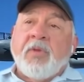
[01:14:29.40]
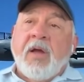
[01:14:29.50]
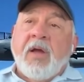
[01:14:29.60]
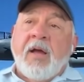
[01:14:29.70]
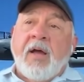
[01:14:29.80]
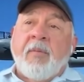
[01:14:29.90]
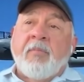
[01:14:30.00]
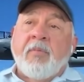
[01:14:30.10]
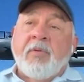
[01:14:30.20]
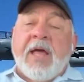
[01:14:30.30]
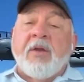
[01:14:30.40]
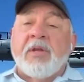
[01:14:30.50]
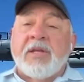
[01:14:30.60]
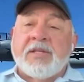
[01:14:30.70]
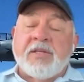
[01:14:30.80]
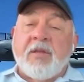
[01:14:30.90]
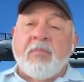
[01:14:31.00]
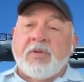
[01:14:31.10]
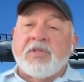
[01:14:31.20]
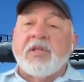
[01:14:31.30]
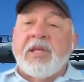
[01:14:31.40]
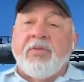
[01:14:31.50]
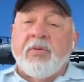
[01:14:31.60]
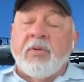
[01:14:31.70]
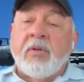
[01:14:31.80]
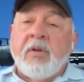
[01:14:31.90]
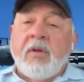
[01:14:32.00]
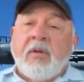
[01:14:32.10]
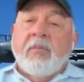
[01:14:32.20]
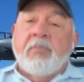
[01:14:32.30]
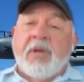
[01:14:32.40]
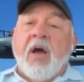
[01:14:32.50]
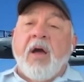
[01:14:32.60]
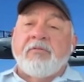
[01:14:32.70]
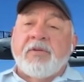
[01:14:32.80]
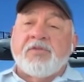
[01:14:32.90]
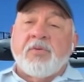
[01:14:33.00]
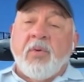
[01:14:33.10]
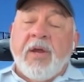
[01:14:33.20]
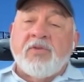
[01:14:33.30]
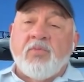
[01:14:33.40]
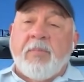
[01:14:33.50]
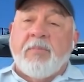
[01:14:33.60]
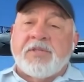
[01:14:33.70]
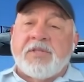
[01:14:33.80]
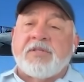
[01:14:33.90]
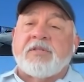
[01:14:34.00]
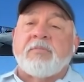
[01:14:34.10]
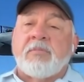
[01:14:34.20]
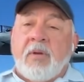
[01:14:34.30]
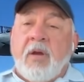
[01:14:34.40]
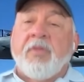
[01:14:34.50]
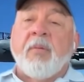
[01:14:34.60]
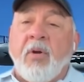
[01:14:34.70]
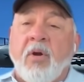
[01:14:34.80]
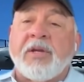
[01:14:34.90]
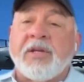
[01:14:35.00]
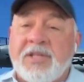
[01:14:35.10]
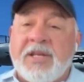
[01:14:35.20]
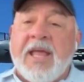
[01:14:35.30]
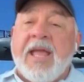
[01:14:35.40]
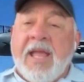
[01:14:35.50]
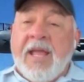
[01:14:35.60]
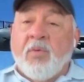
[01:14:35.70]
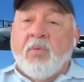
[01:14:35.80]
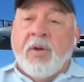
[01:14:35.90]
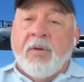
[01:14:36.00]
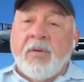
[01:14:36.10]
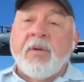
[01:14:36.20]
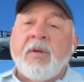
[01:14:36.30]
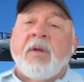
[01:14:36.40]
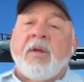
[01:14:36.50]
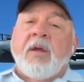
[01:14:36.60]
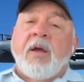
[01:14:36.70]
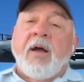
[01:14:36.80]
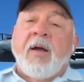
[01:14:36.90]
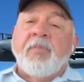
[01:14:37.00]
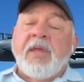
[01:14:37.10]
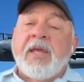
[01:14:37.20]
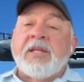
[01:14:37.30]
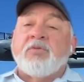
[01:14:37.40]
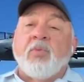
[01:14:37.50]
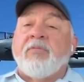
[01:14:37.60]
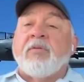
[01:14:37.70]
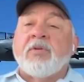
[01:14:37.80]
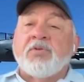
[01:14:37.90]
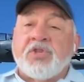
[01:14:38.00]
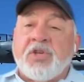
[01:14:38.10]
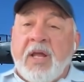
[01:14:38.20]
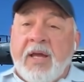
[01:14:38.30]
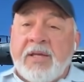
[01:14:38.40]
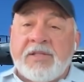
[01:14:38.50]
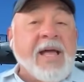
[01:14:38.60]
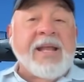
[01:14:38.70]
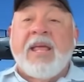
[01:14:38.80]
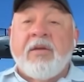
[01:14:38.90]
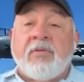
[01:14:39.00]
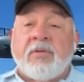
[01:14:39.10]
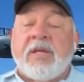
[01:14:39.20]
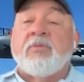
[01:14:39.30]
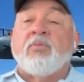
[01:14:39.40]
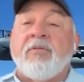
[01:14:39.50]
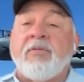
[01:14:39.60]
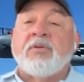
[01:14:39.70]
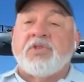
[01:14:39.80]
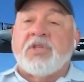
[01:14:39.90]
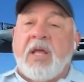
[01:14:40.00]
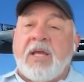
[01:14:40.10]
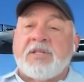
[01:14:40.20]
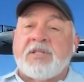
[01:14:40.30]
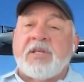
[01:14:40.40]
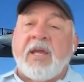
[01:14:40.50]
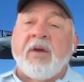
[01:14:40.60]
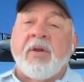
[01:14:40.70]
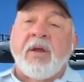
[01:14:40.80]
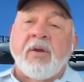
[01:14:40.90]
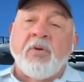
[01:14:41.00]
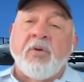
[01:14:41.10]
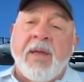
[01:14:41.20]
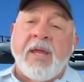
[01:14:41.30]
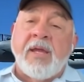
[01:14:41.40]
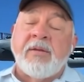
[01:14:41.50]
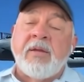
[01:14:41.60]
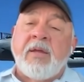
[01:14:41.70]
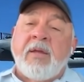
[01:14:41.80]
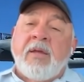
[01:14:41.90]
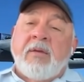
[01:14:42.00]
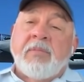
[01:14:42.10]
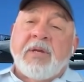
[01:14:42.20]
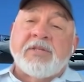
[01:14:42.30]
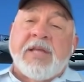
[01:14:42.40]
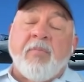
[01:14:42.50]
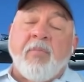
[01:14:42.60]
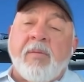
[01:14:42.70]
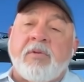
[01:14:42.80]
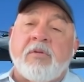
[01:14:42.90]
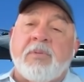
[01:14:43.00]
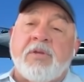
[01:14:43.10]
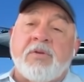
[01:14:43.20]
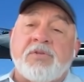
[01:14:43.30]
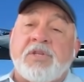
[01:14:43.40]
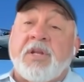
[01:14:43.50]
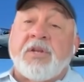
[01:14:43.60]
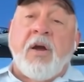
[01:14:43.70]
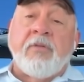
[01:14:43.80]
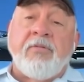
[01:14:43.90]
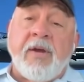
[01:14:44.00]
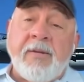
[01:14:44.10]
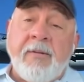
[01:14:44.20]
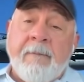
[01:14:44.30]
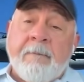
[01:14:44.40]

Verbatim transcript: um, not only is it the most lethal beyond visual range weapon system on the market today anywhere, um, it revolutionized, not evolu- it revolutionized the air-to-air domain, because AMRAAM could be used in a dogfight.